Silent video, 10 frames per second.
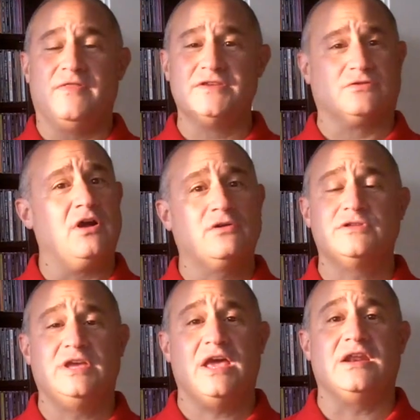And these are all
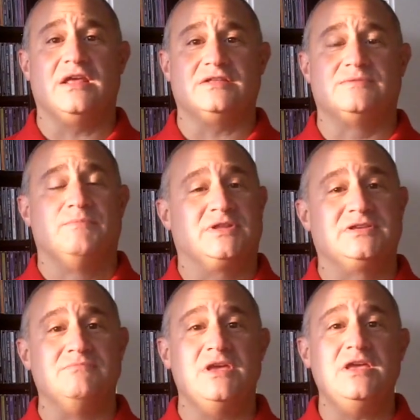good candidates,
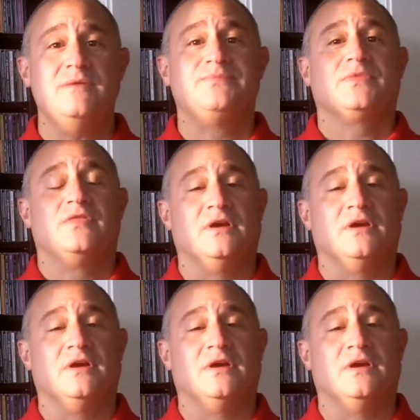but to me,